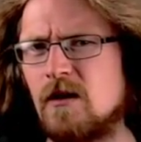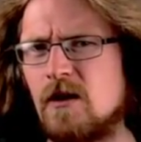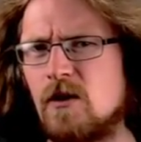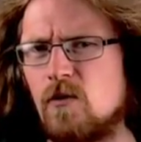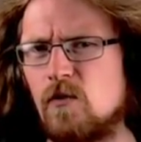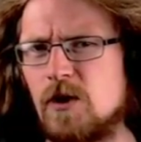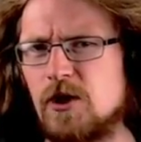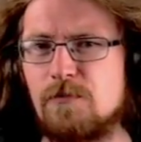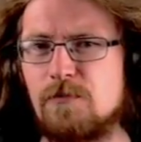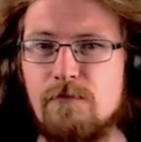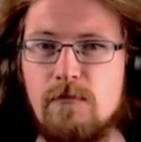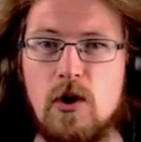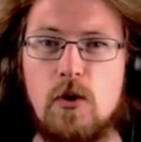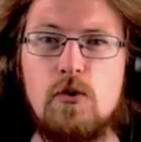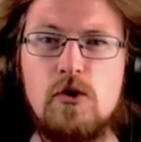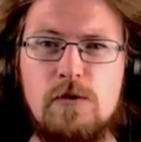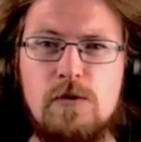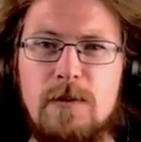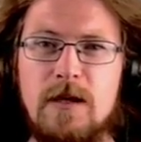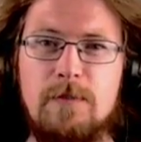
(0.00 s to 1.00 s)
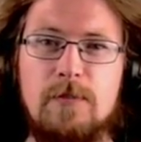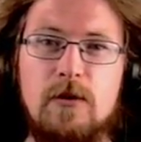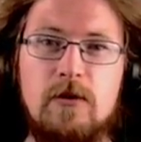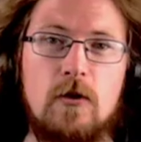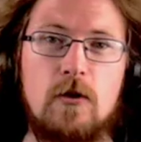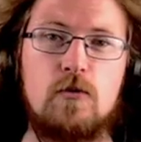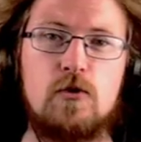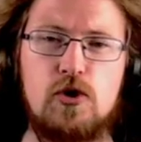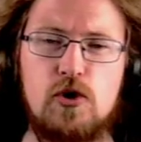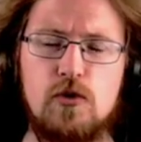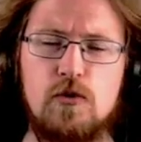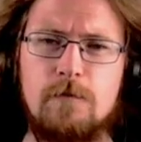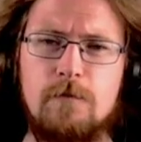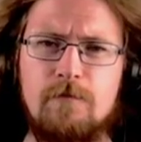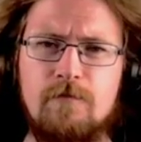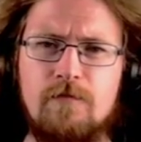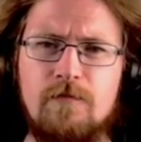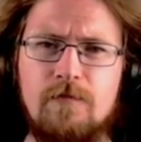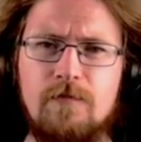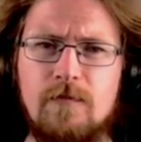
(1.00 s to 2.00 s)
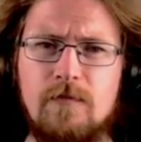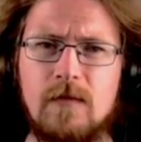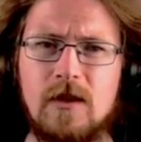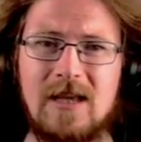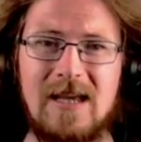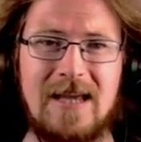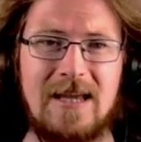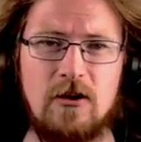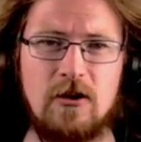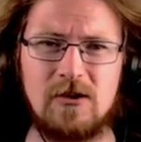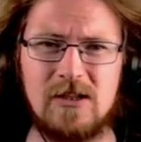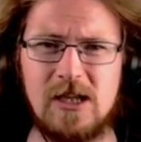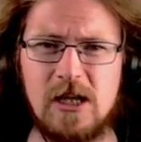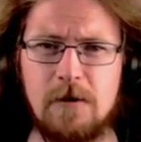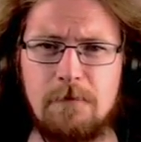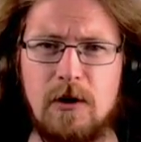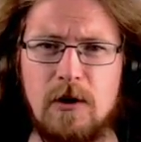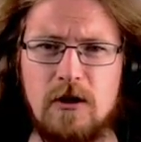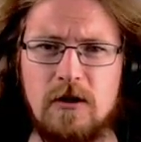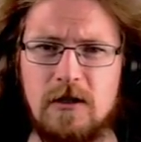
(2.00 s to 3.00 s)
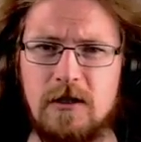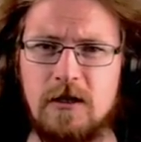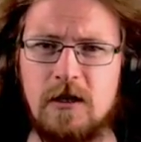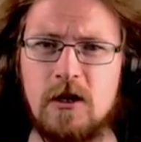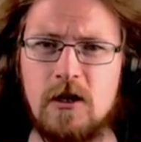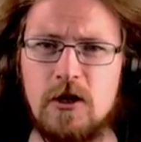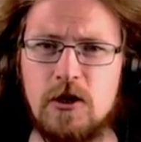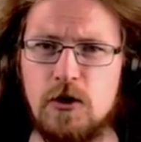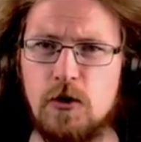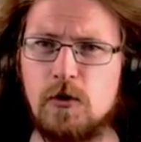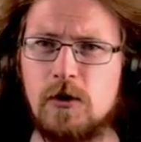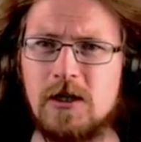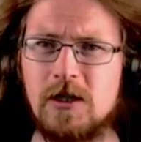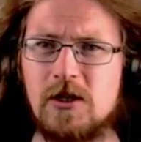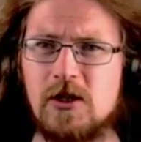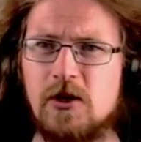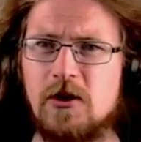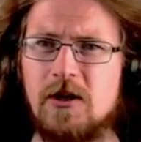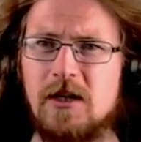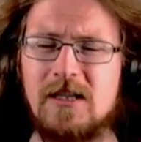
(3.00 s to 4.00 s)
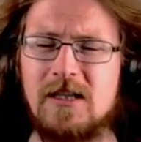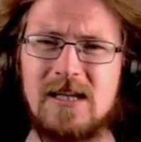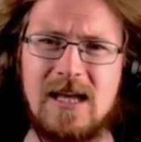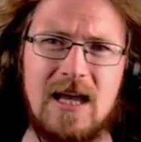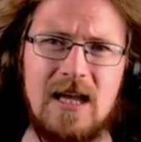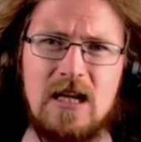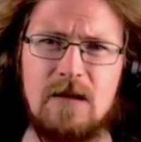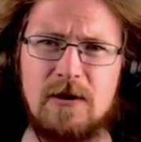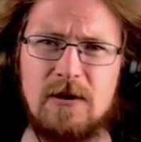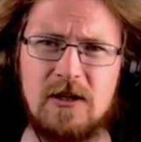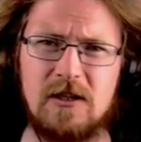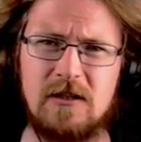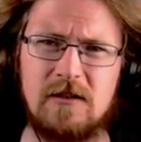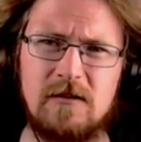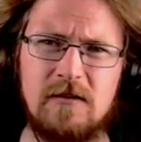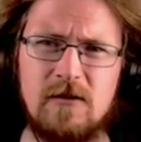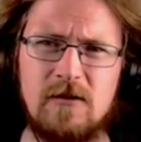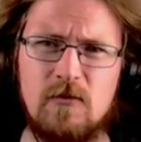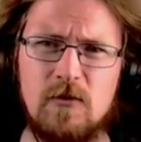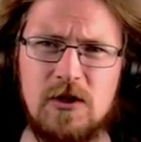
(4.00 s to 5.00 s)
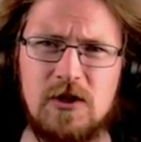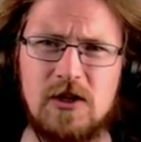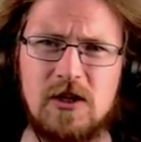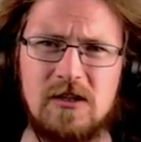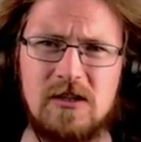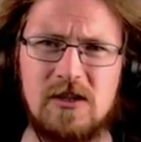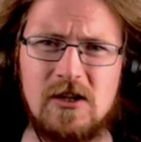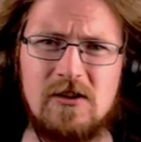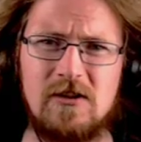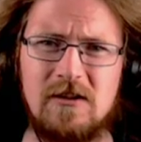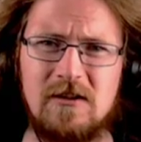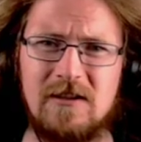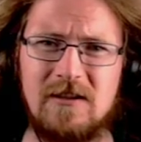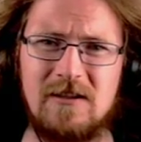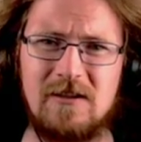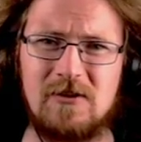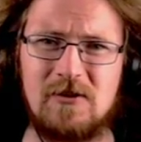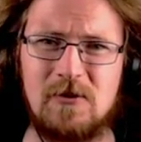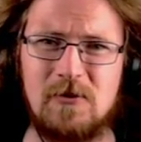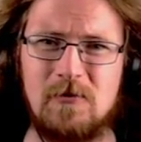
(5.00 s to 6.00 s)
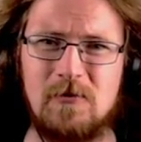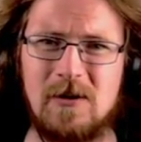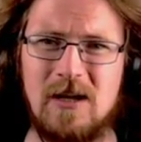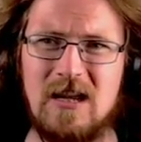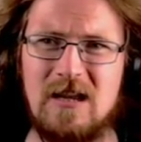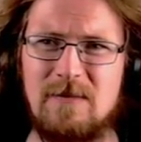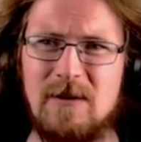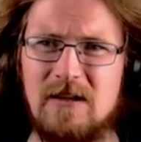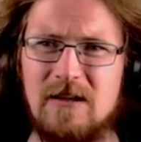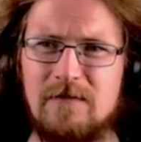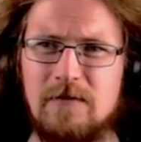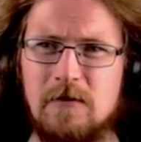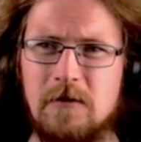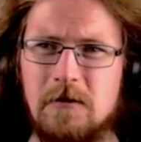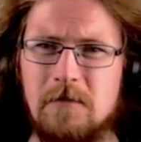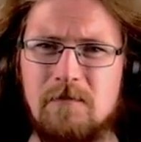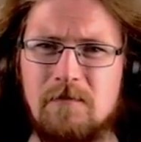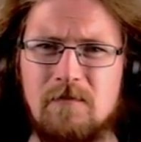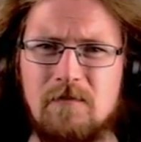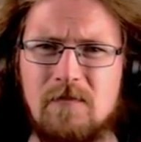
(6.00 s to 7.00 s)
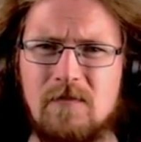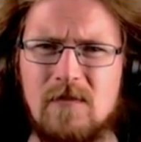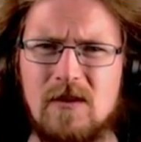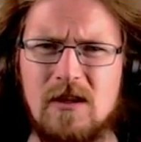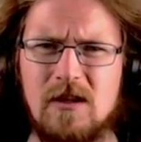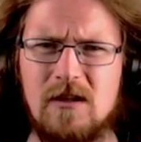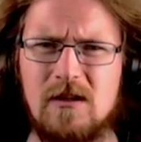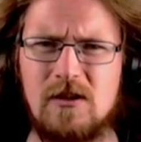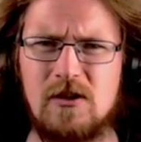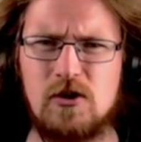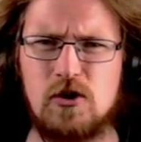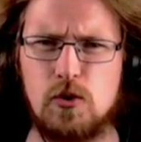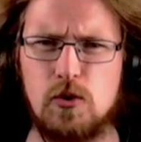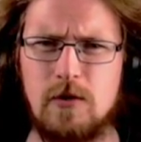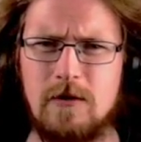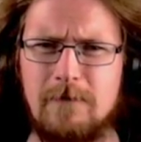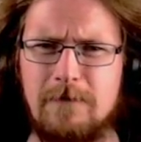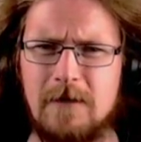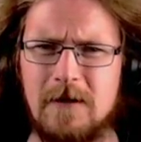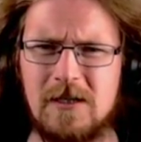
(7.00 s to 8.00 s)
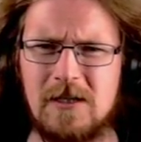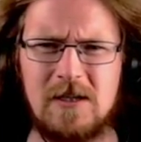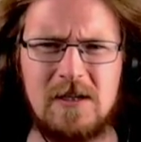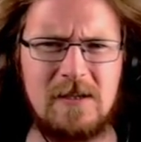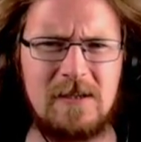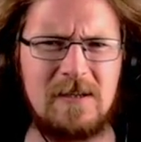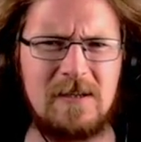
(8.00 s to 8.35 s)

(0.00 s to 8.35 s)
which most people don't shoot. Chaotic poly, you can turn into anybody, which can turn into a bit of a shooting fest.